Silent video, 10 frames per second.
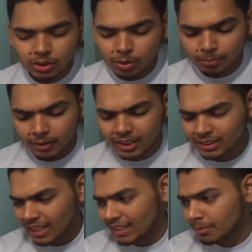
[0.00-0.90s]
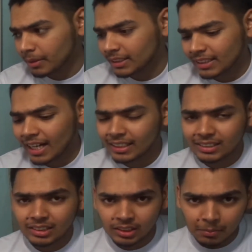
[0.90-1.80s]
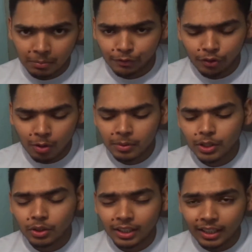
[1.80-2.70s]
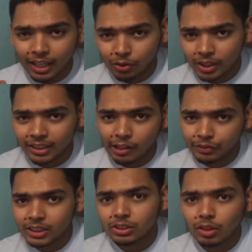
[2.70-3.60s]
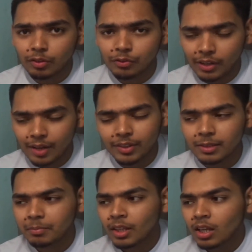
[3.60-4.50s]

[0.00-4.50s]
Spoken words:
So this is as simple as that. This is a simple formula. You can calculate the efficiency of the flywheel.